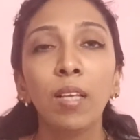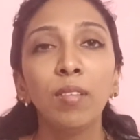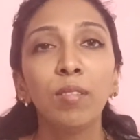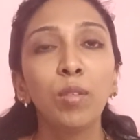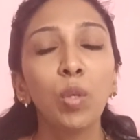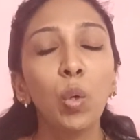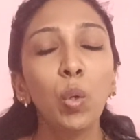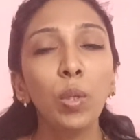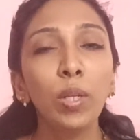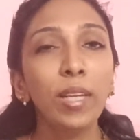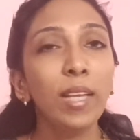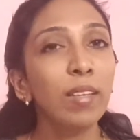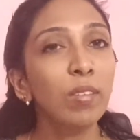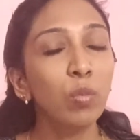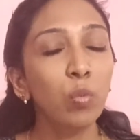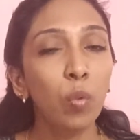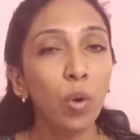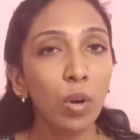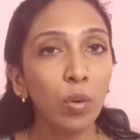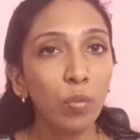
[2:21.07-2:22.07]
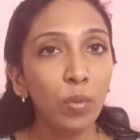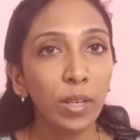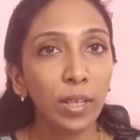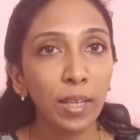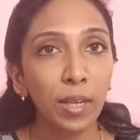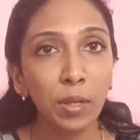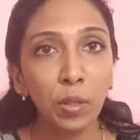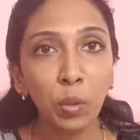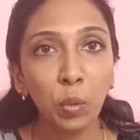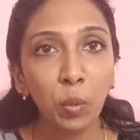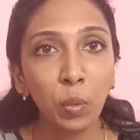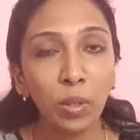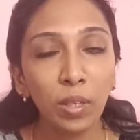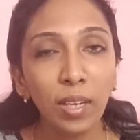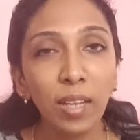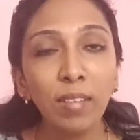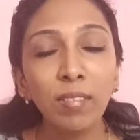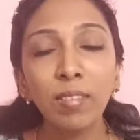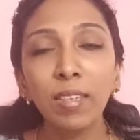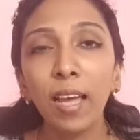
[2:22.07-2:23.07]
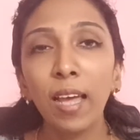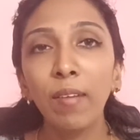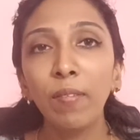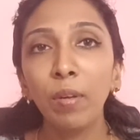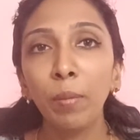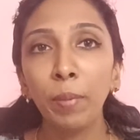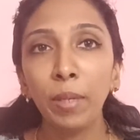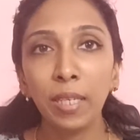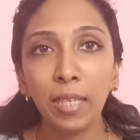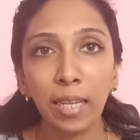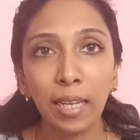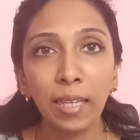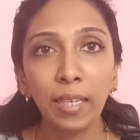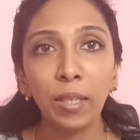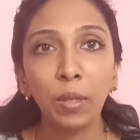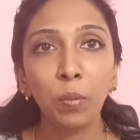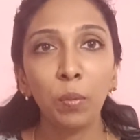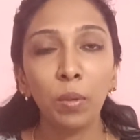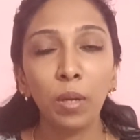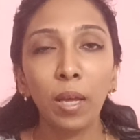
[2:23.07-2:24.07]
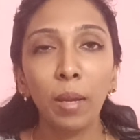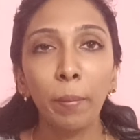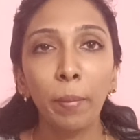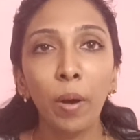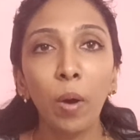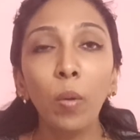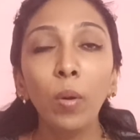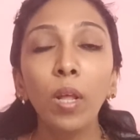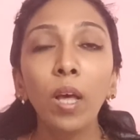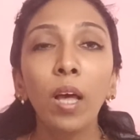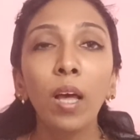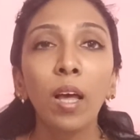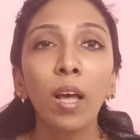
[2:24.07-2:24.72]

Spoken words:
So next what we can do, next I will be telling you about,